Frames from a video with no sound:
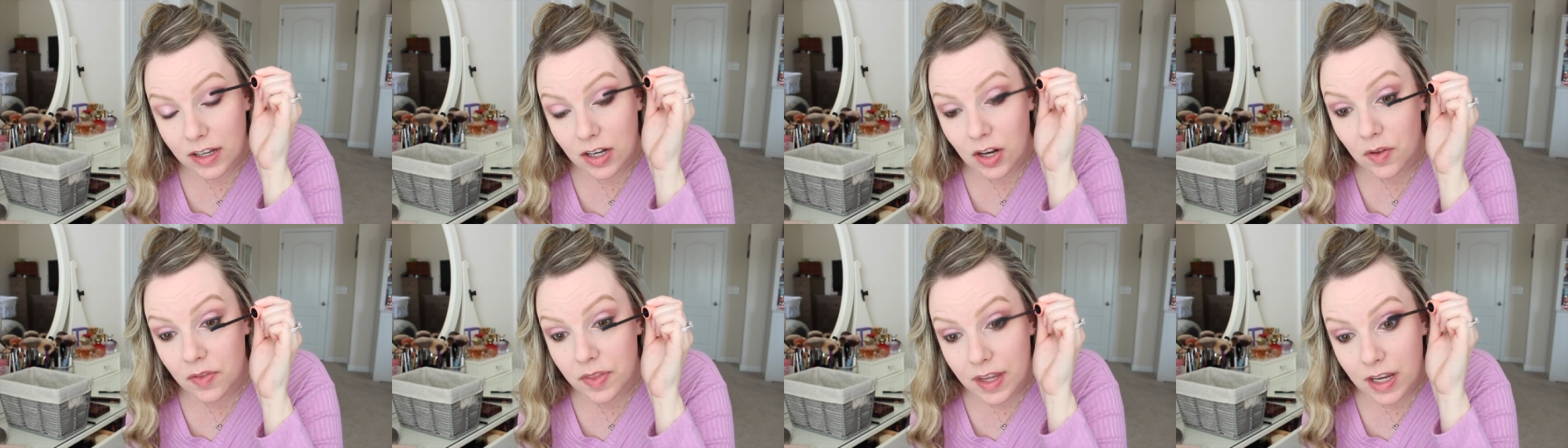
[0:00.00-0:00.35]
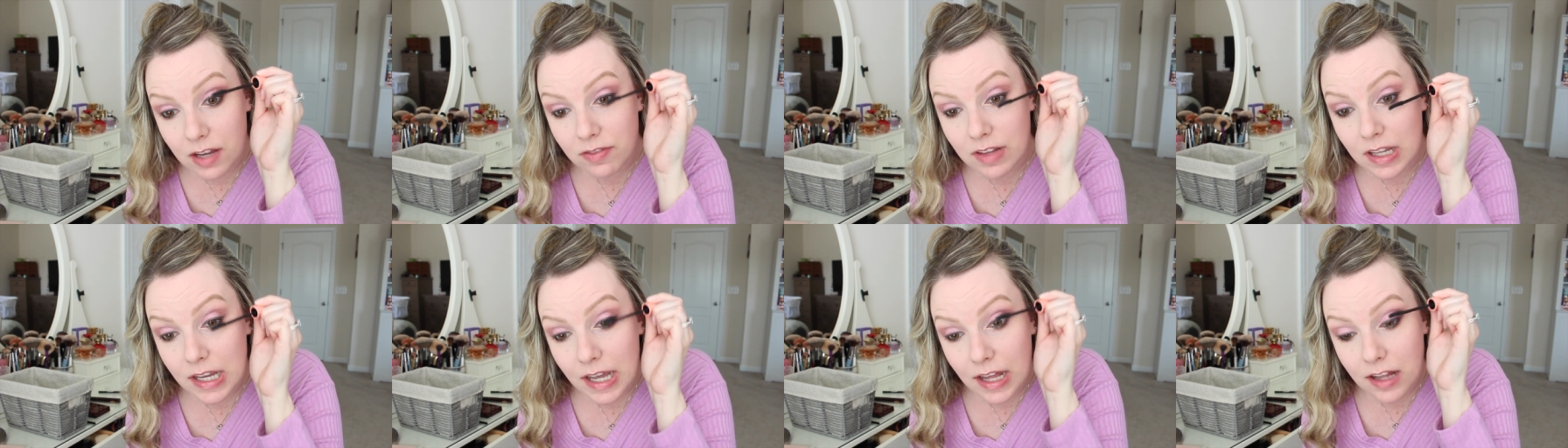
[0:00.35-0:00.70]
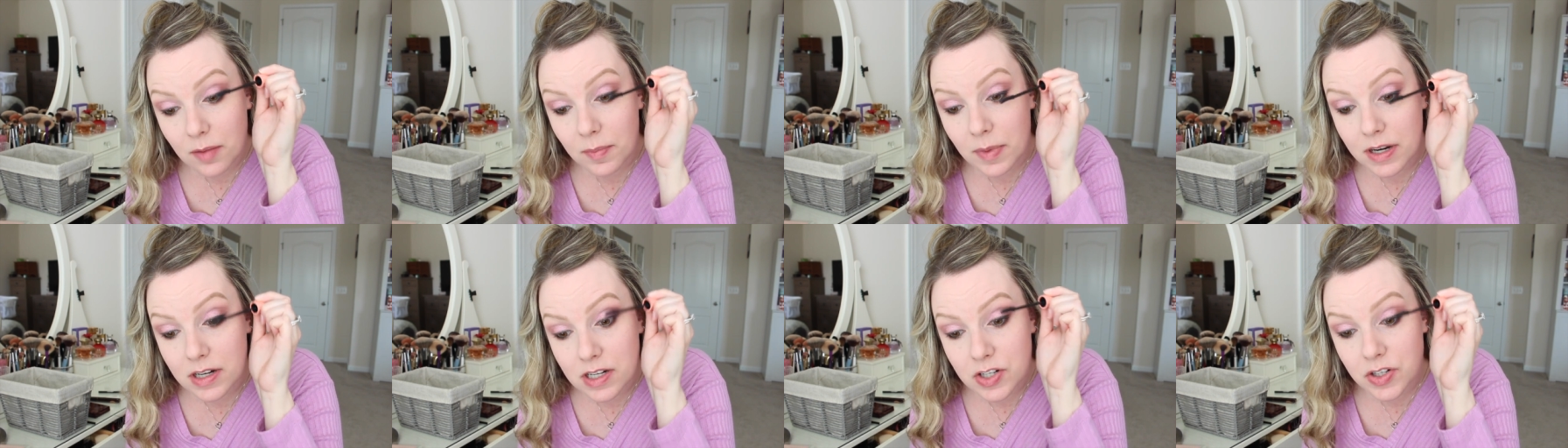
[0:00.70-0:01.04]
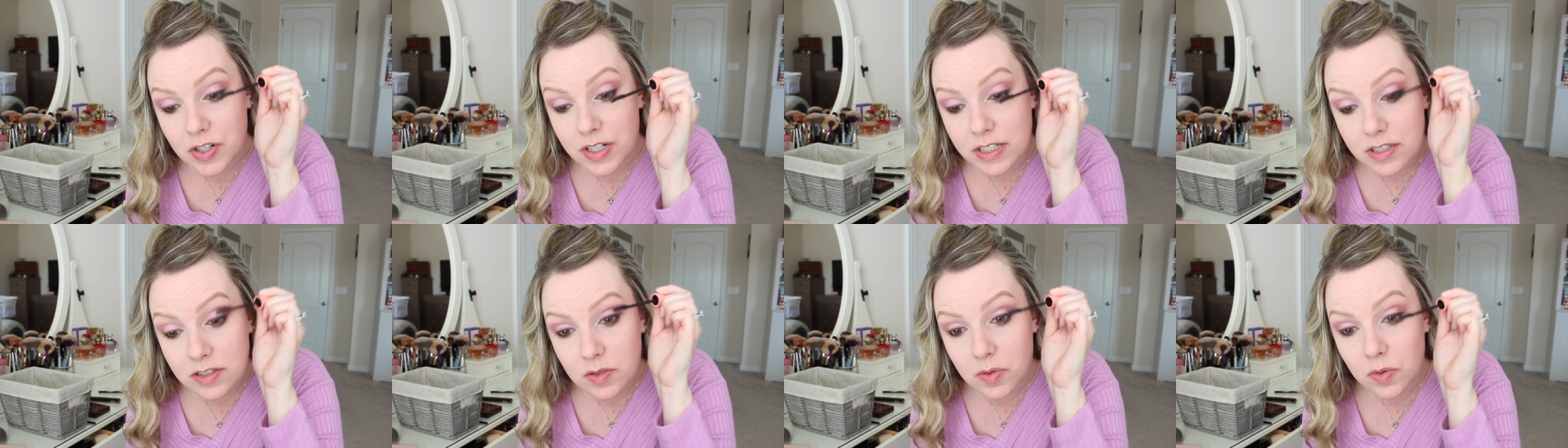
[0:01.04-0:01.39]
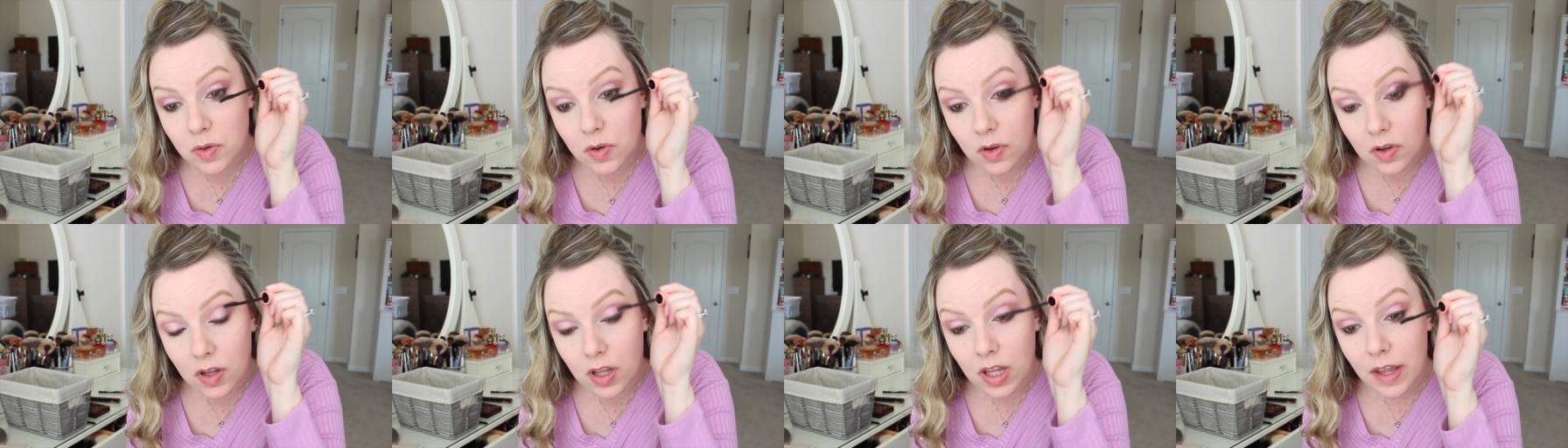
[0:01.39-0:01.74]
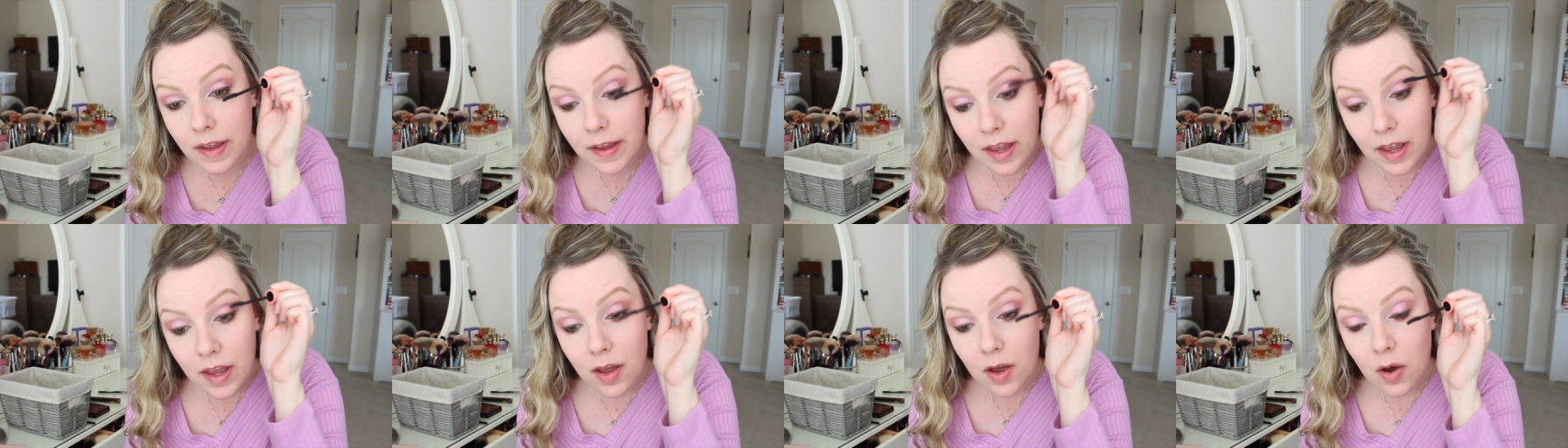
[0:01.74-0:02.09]
you know, think of like elementary school
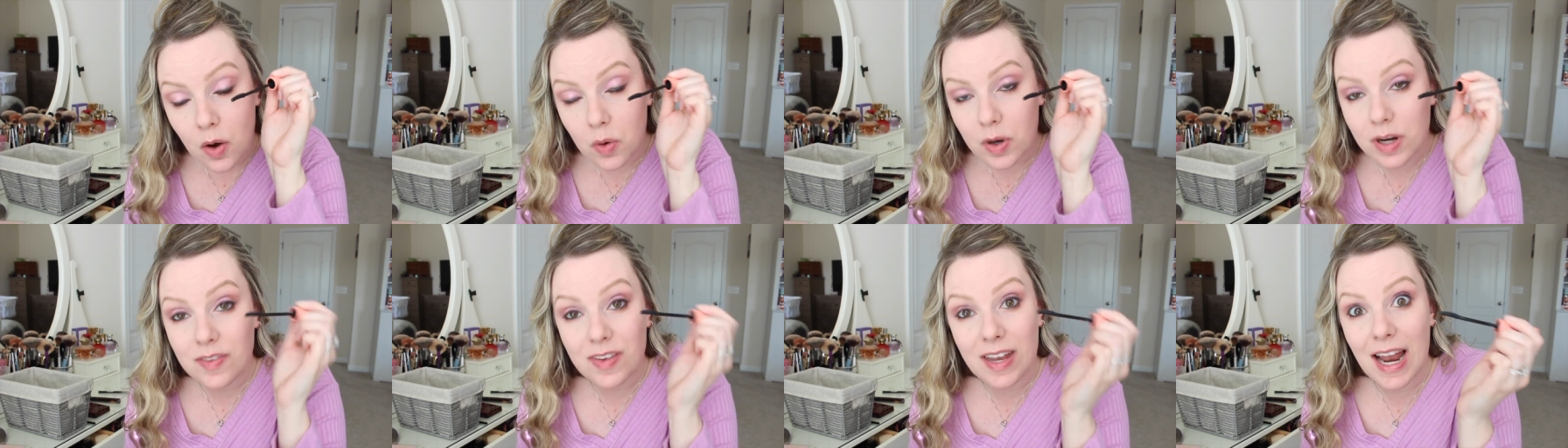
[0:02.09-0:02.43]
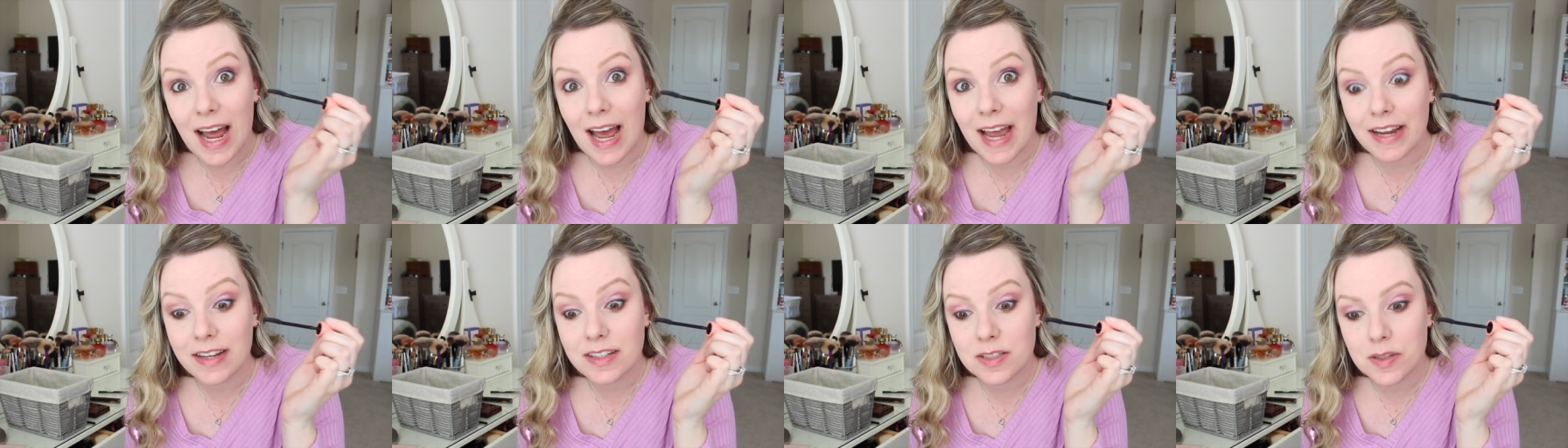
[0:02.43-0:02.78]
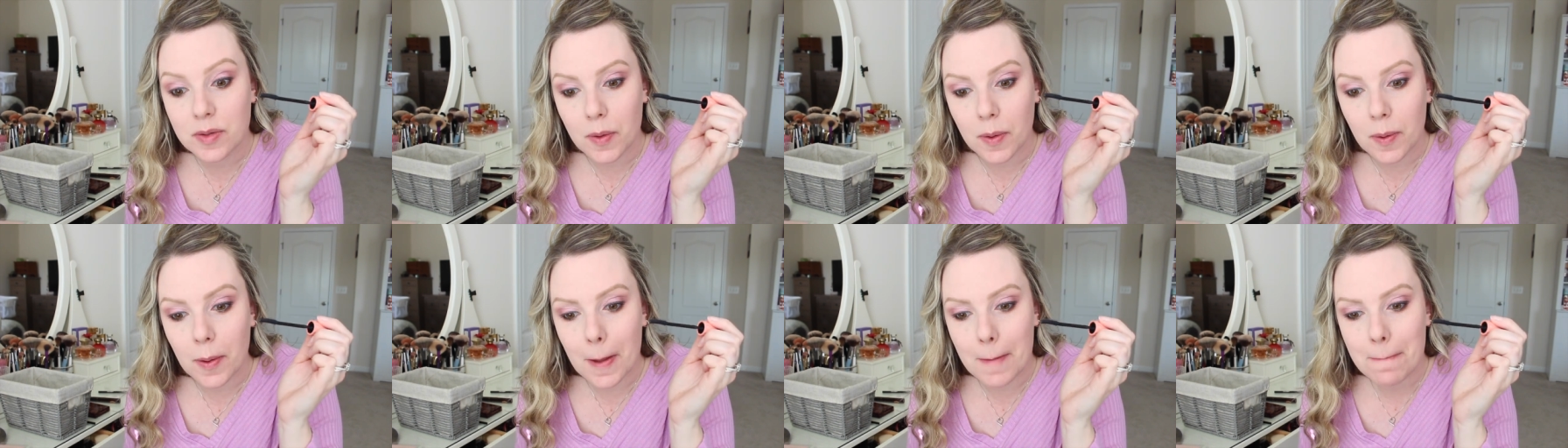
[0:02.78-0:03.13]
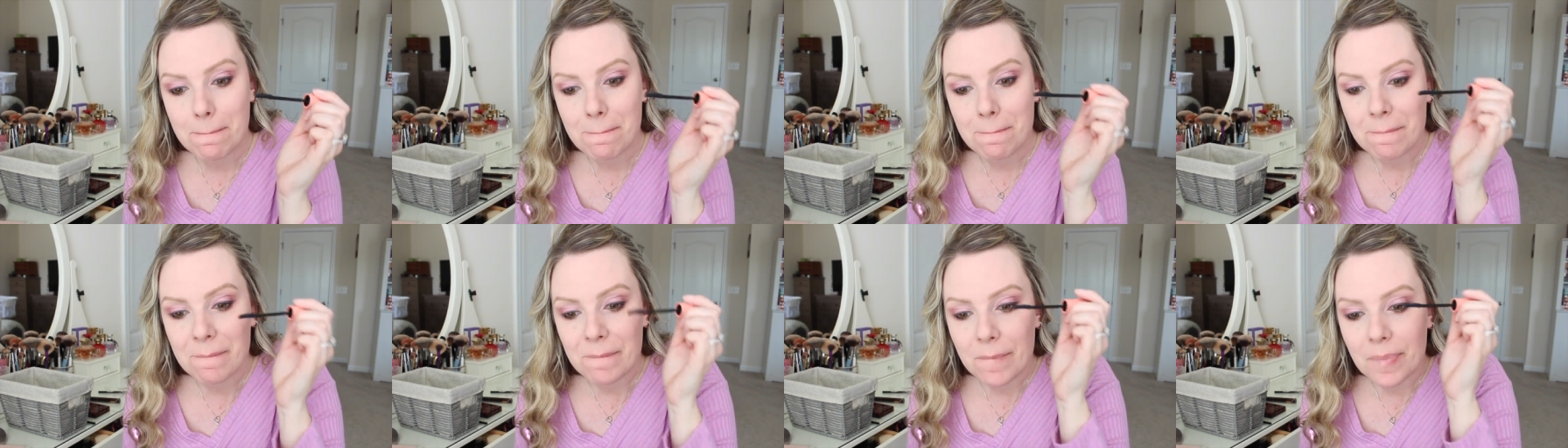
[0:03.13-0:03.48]
or even high school